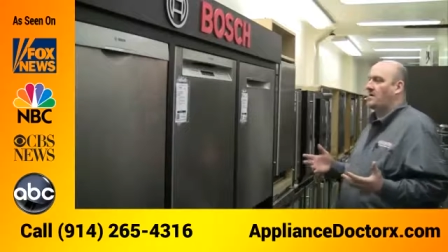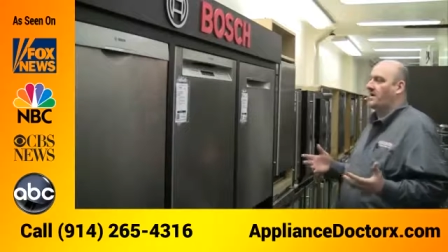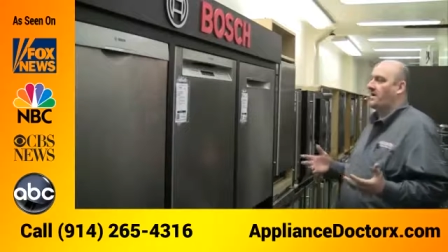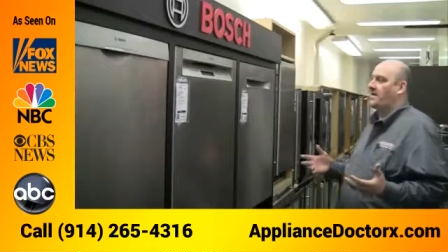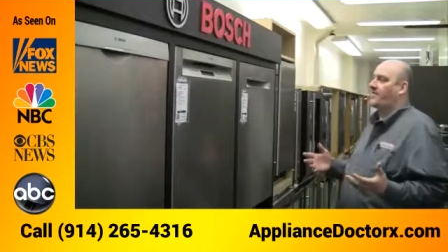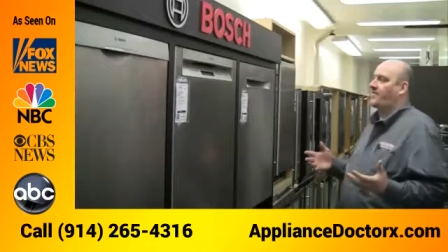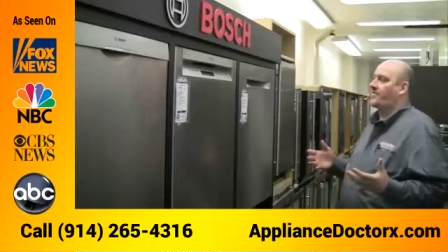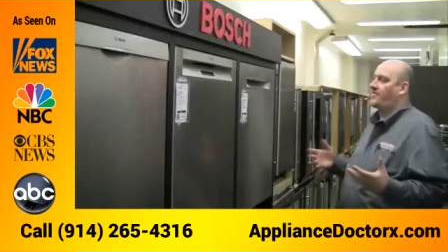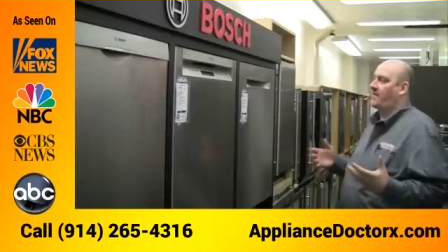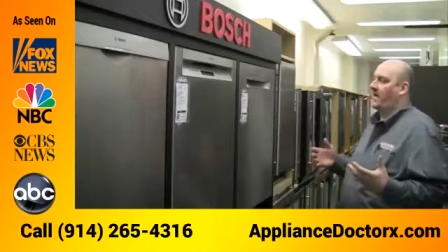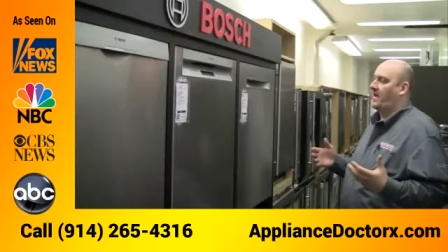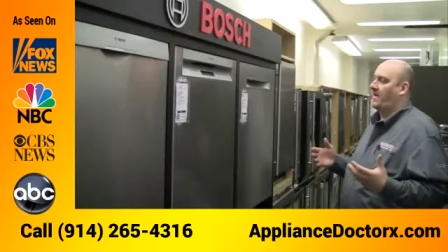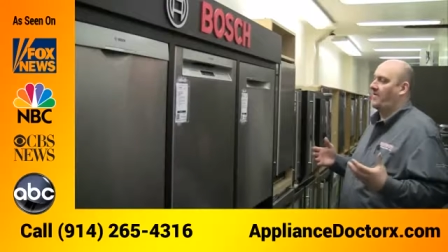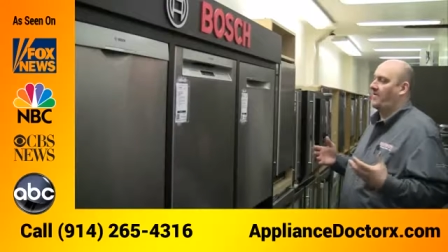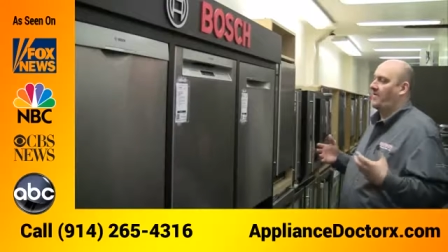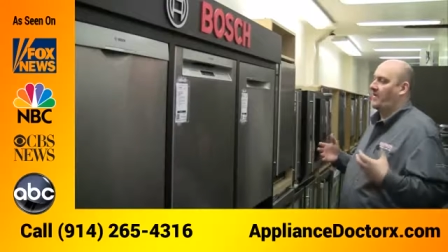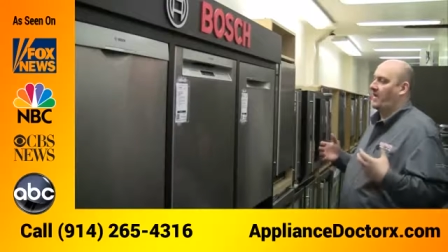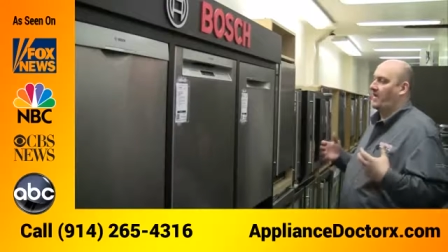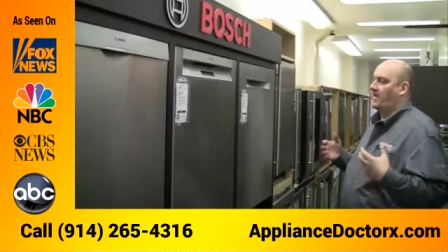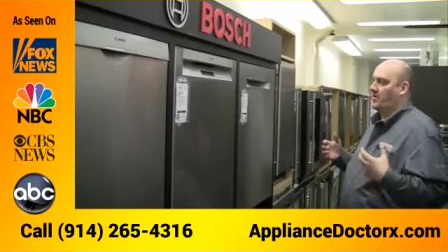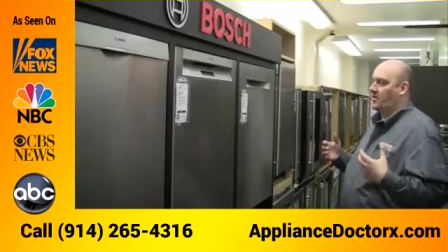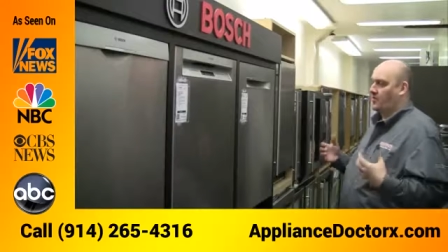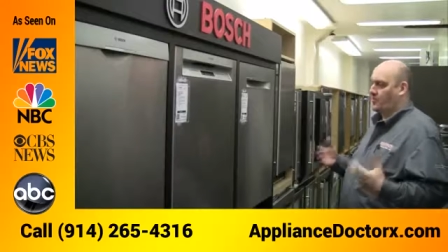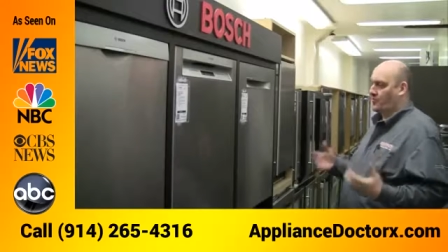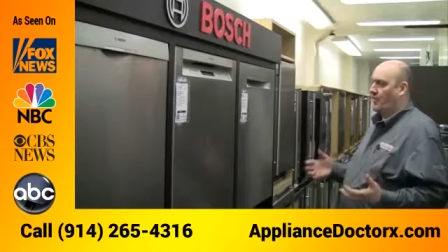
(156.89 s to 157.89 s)
it's it's
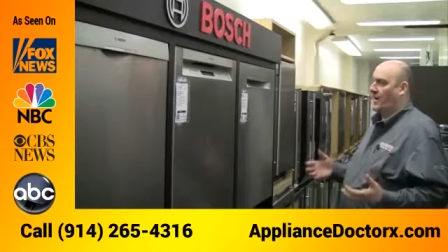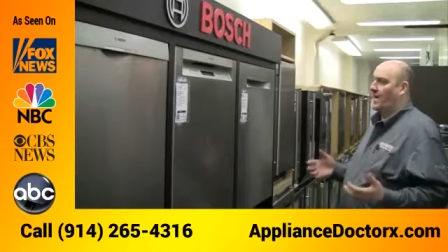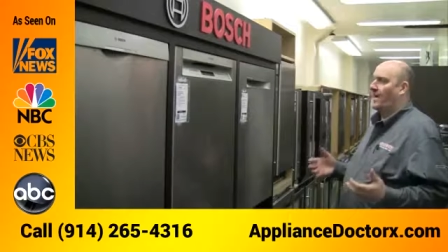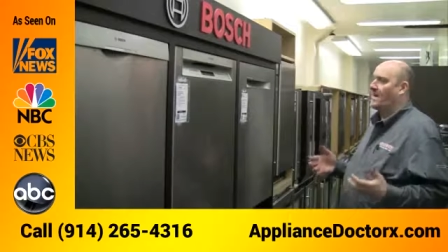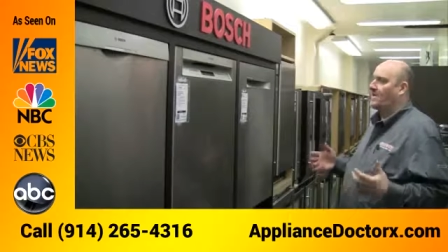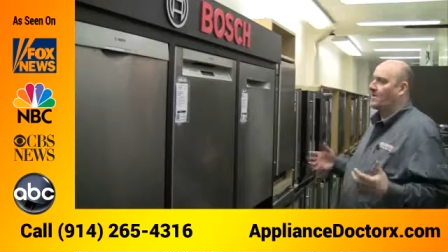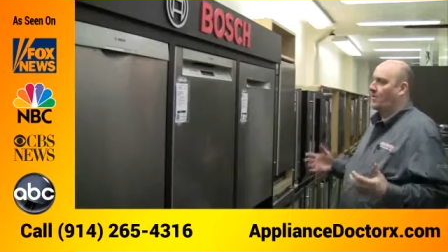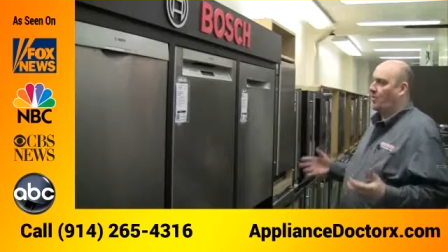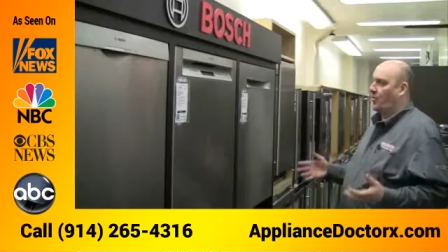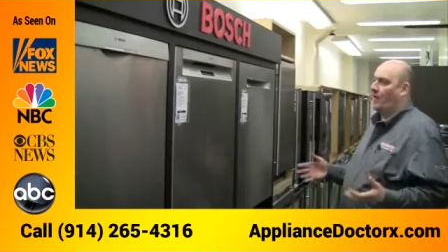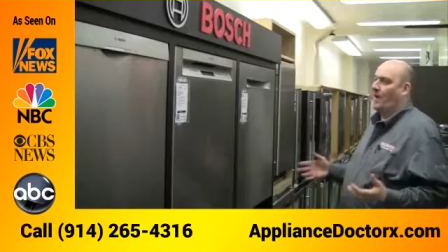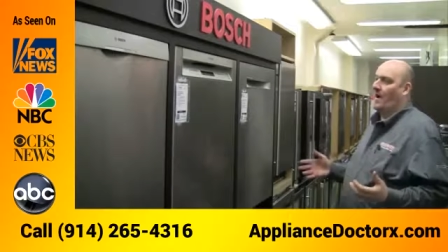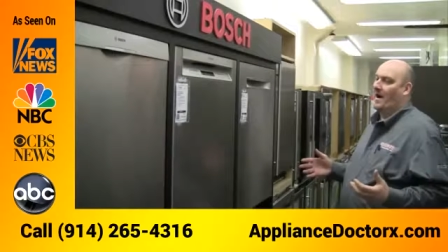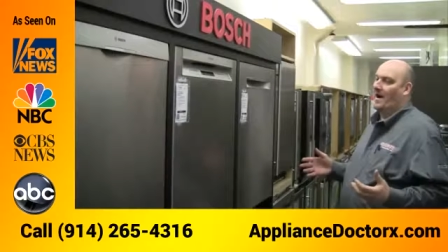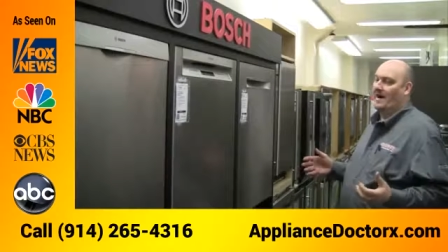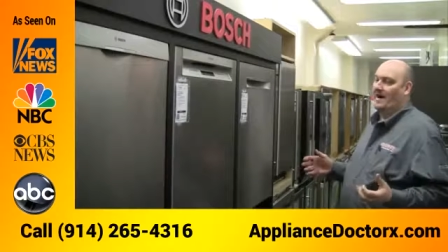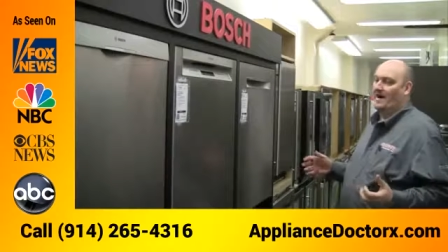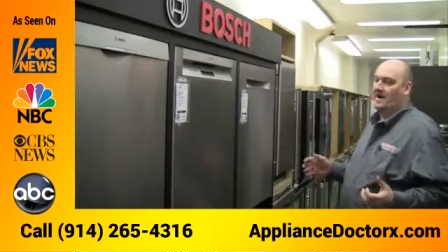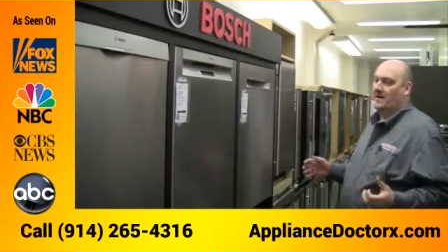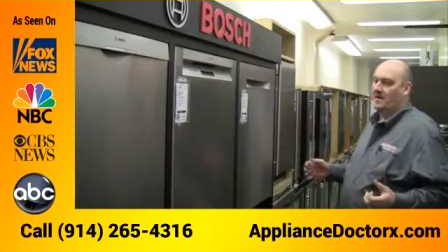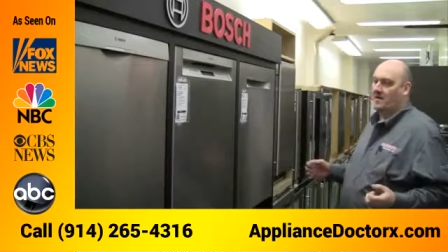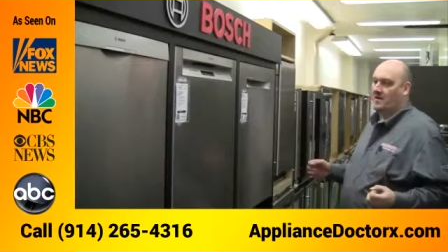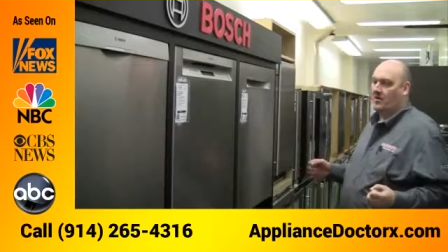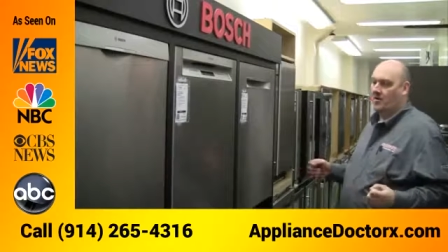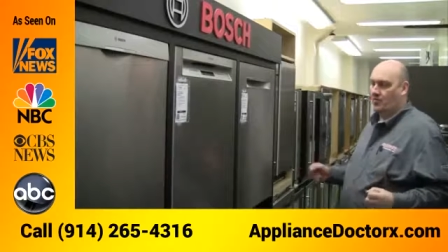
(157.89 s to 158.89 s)
a great,
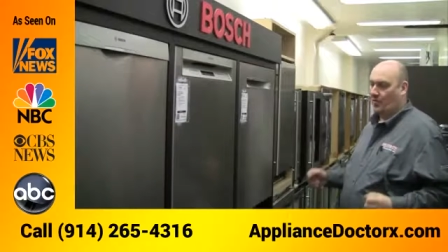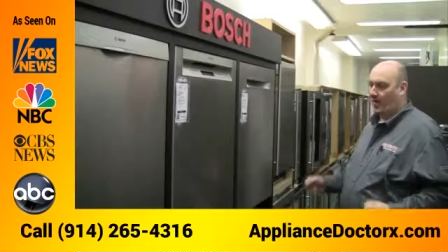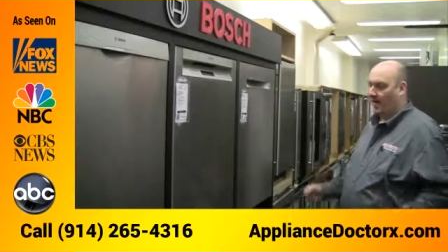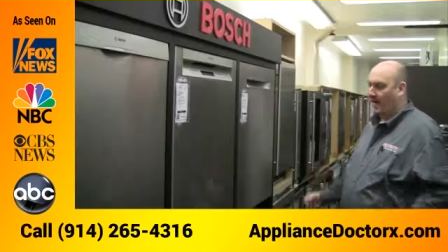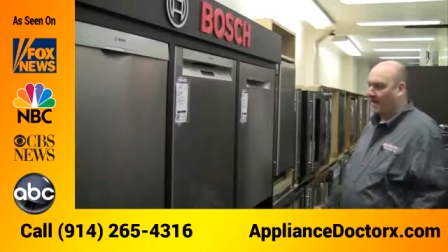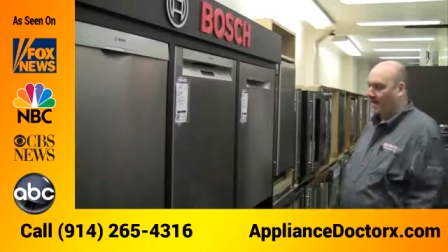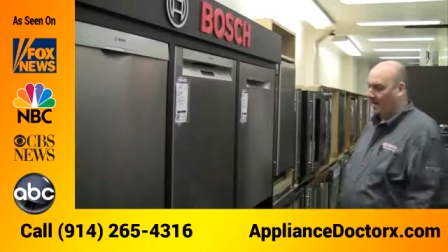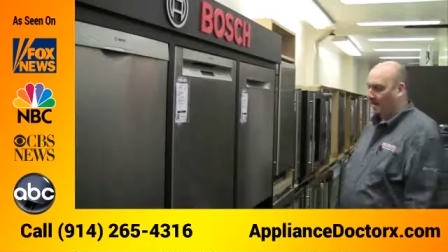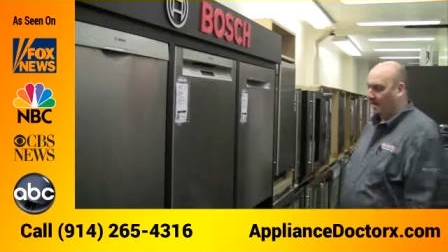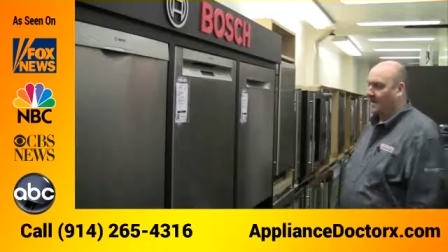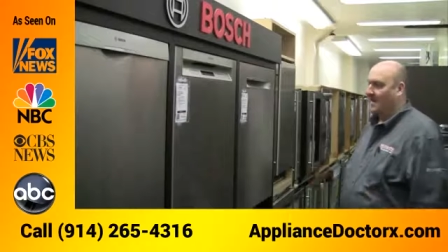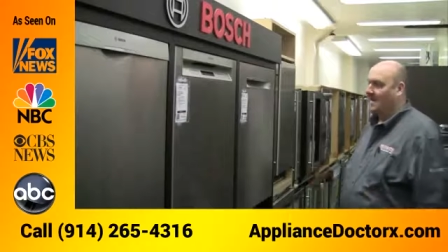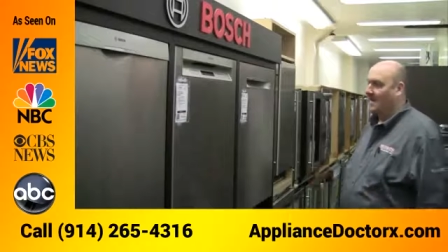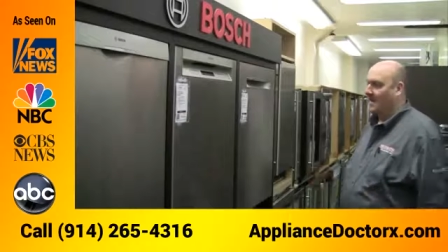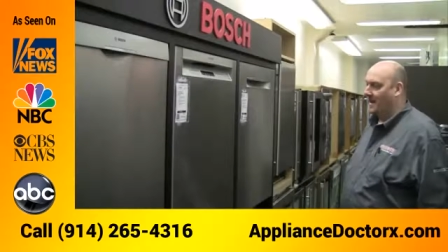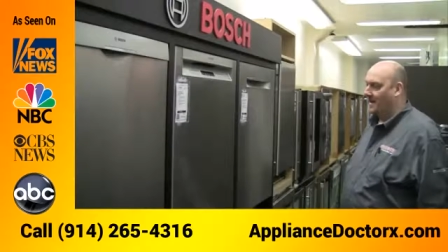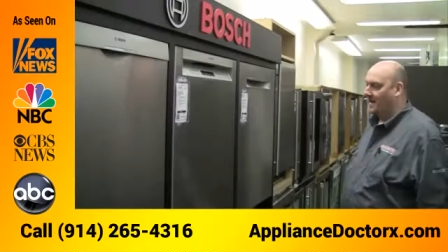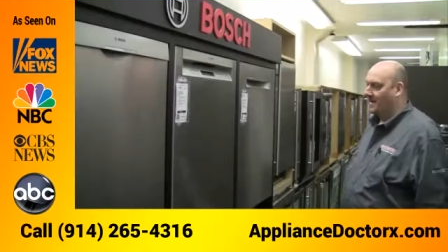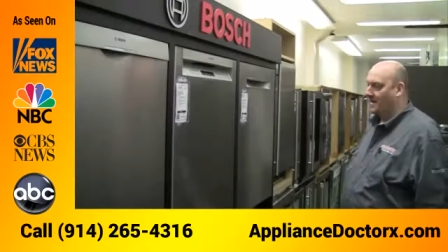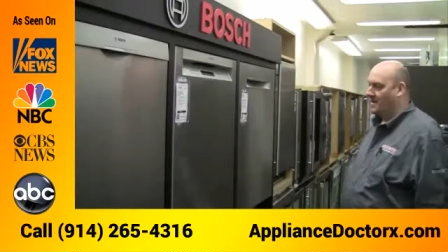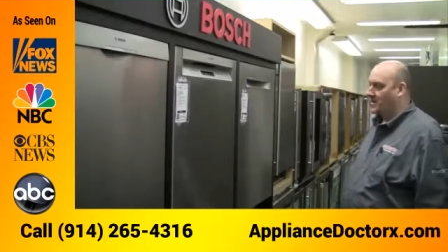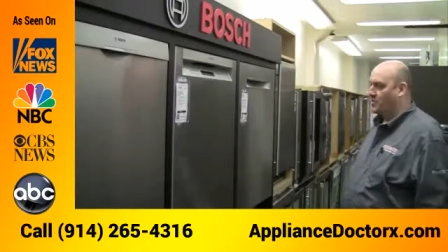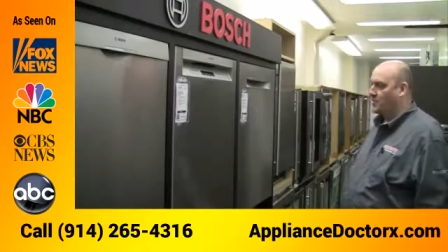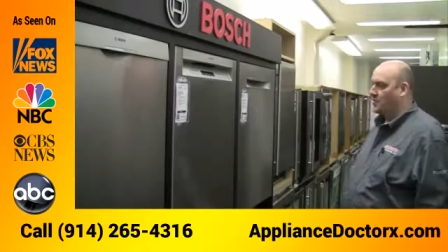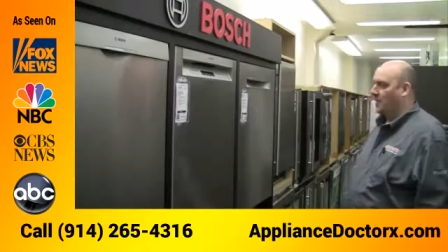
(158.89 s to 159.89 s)
quiet, great cleaning
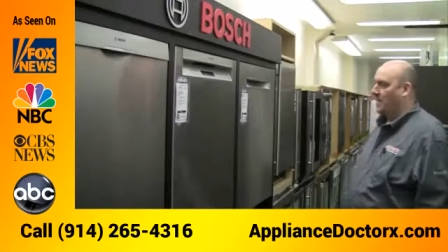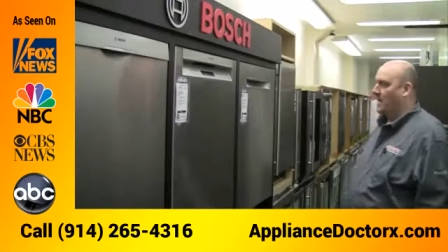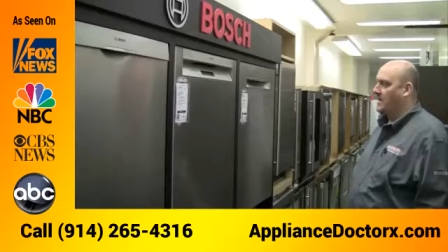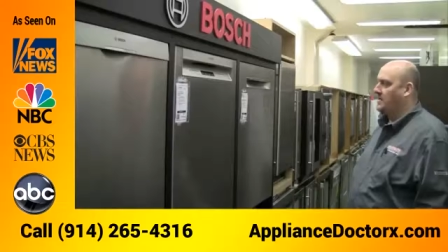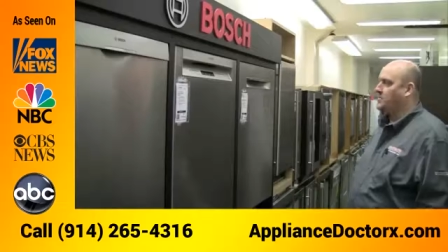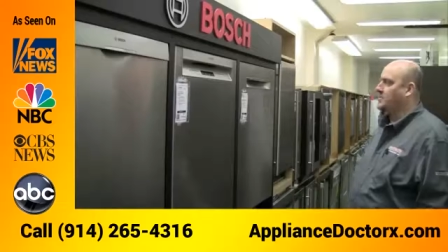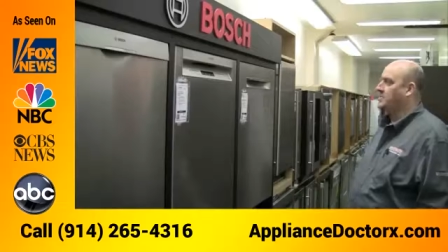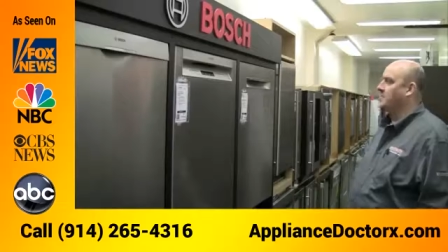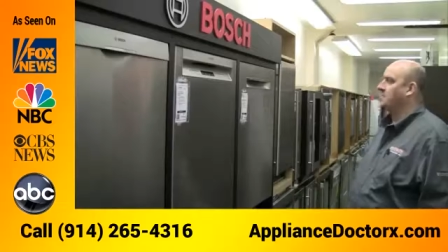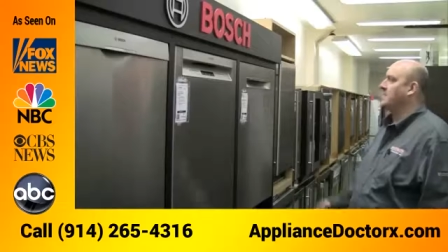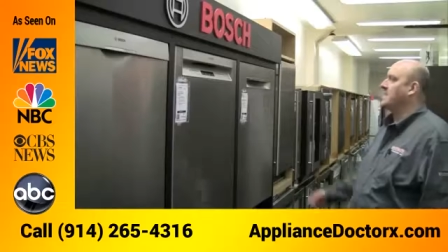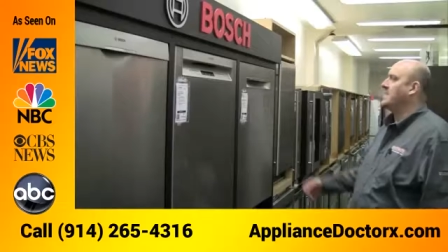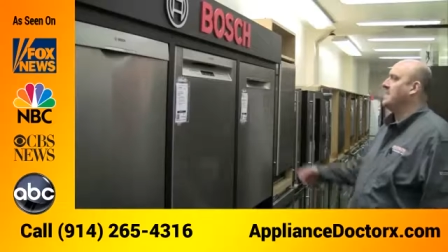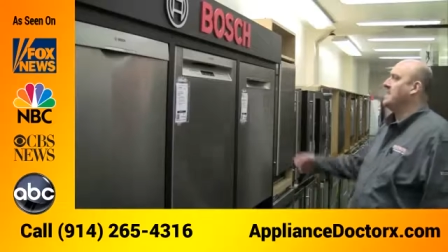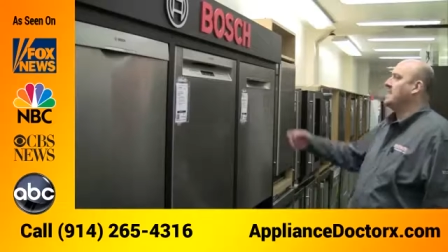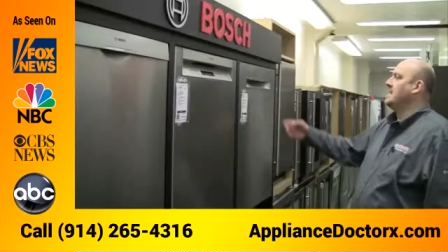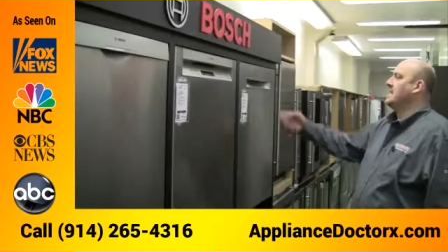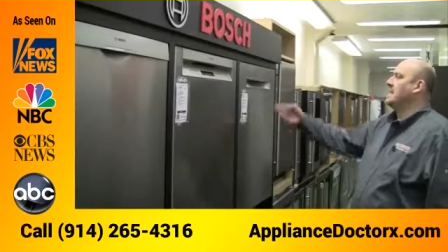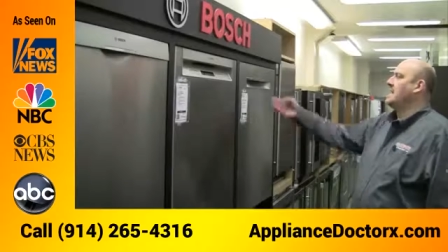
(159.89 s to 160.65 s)
dishwasher.